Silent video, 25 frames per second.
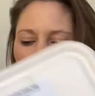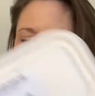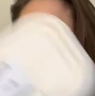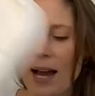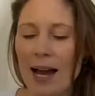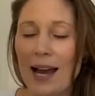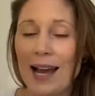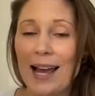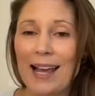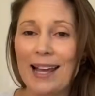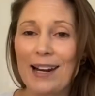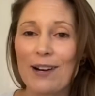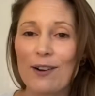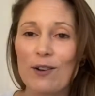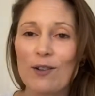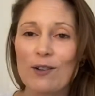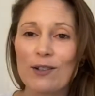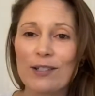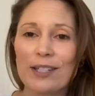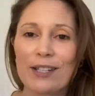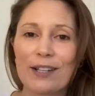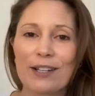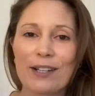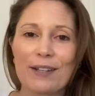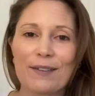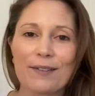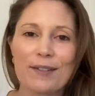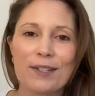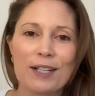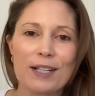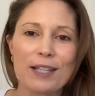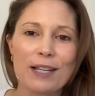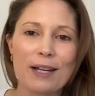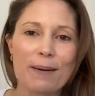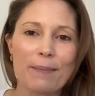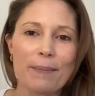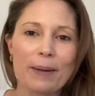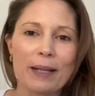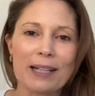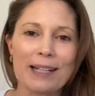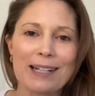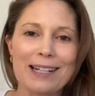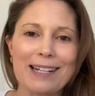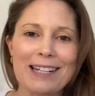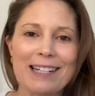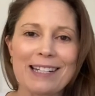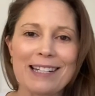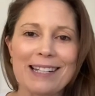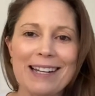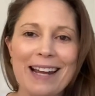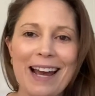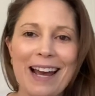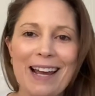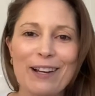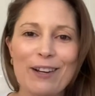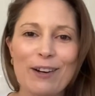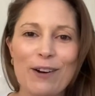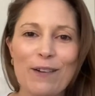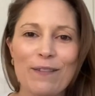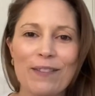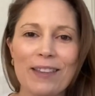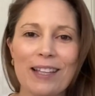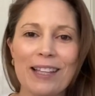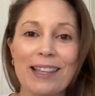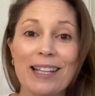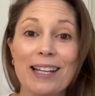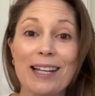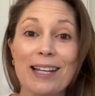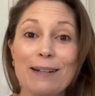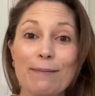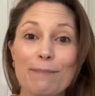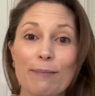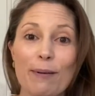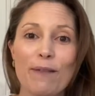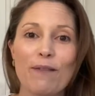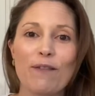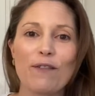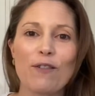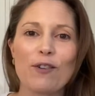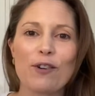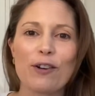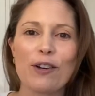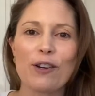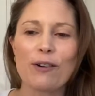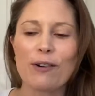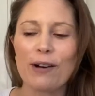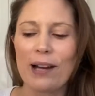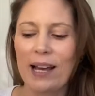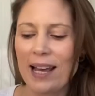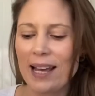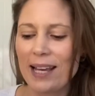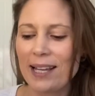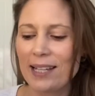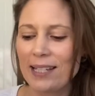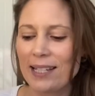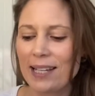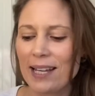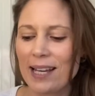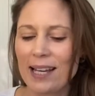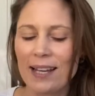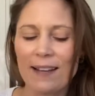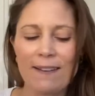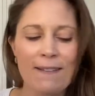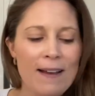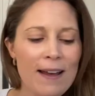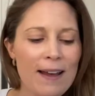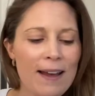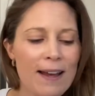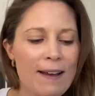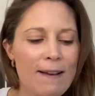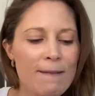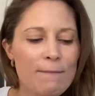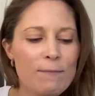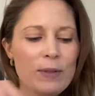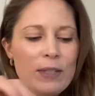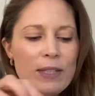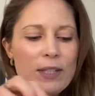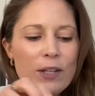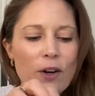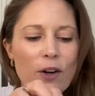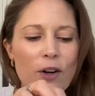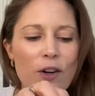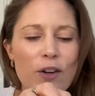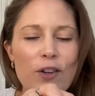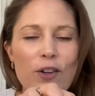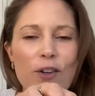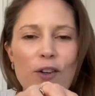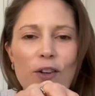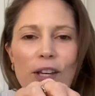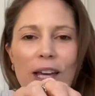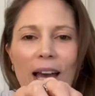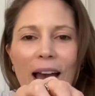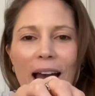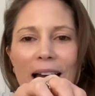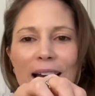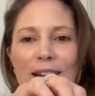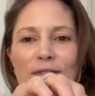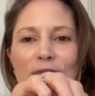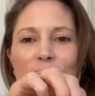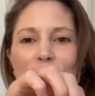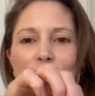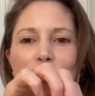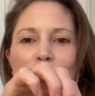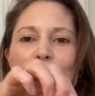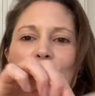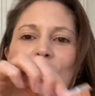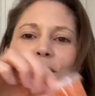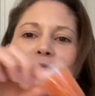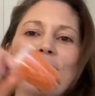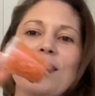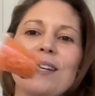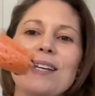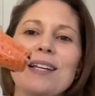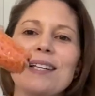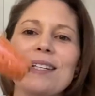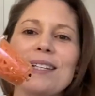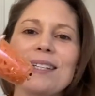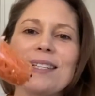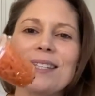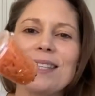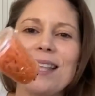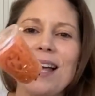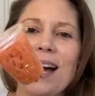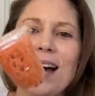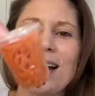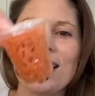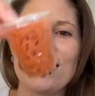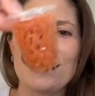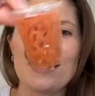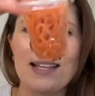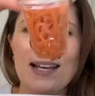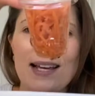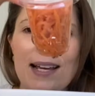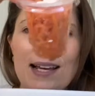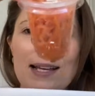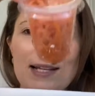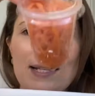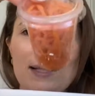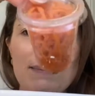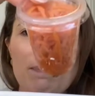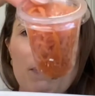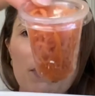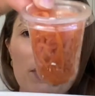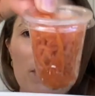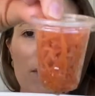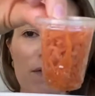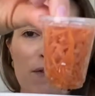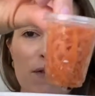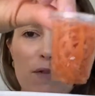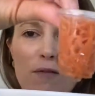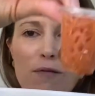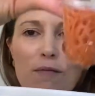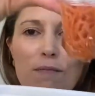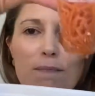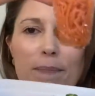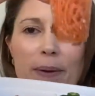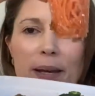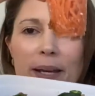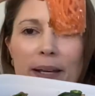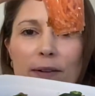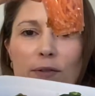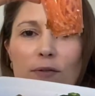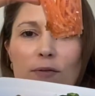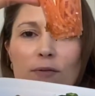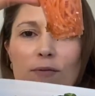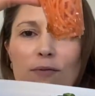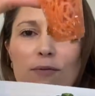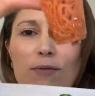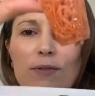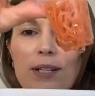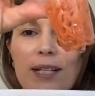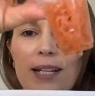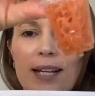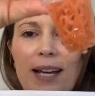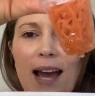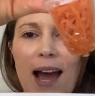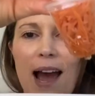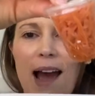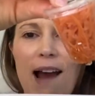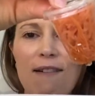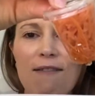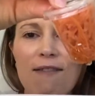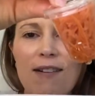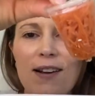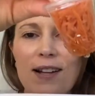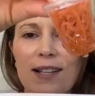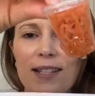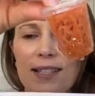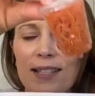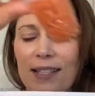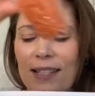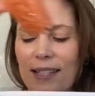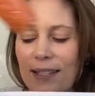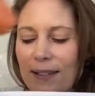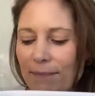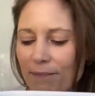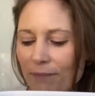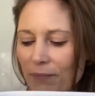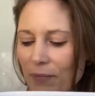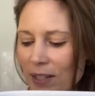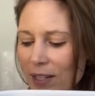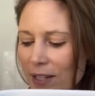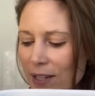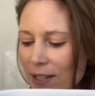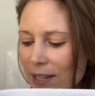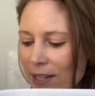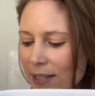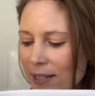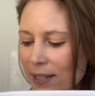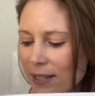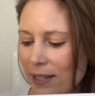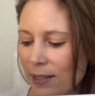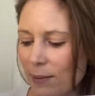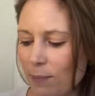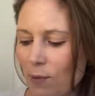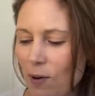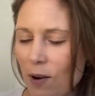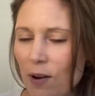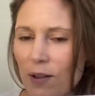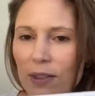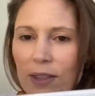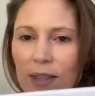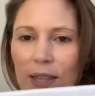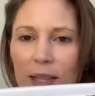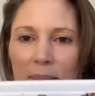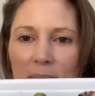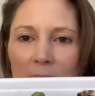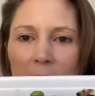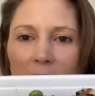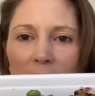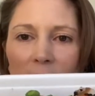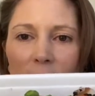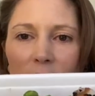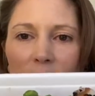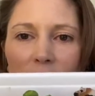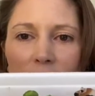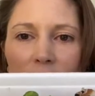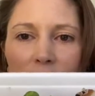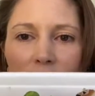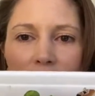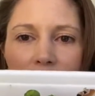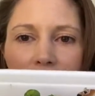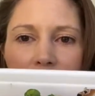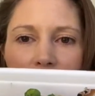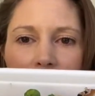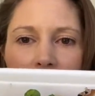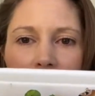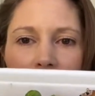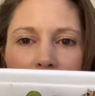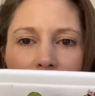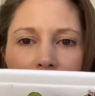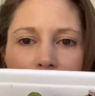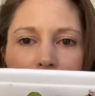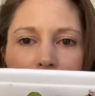It also gives you the ability to take off the lid before you're heating, so you can remove things like these beautiful pickled carrots. So this is what the meal looks like.